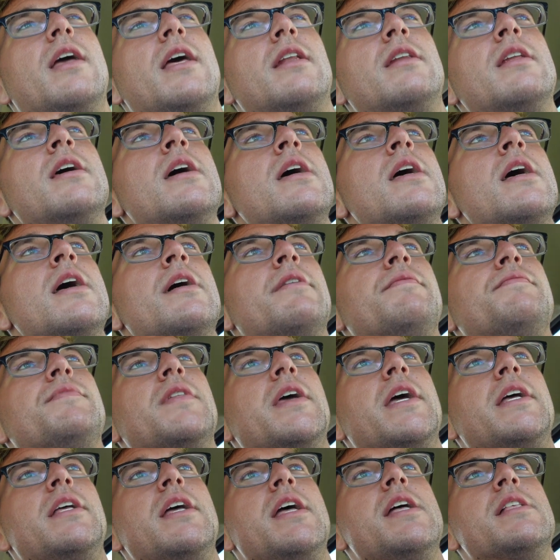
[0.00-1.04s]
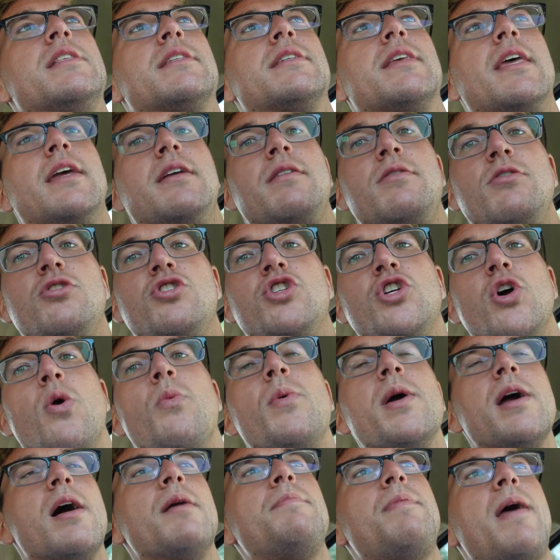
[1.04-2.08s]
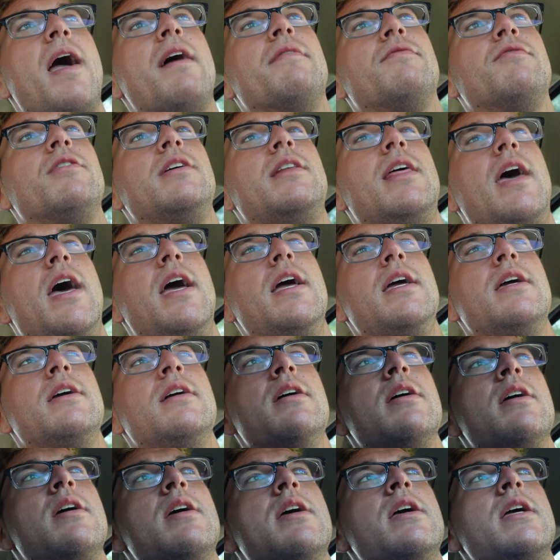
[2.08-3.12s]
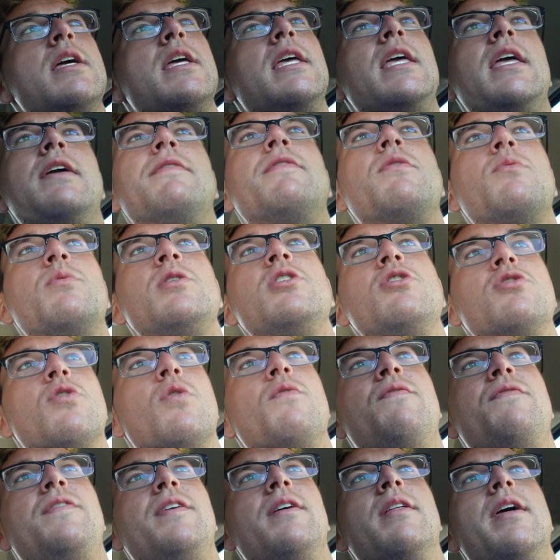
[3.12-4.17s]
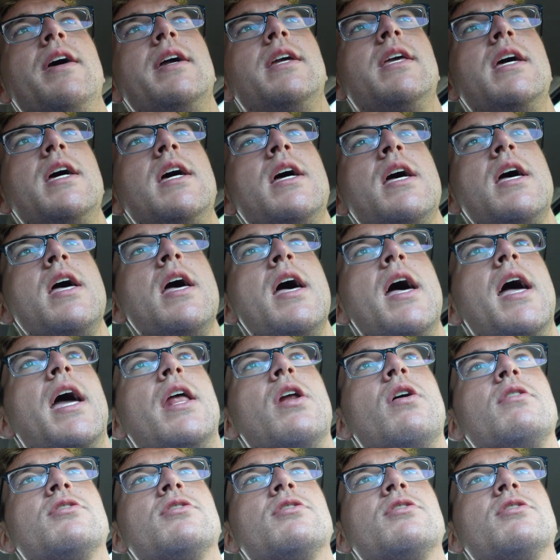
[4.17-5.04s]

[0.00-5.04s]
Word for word: And it, it's like showing up every day, even when you don't feel like it, and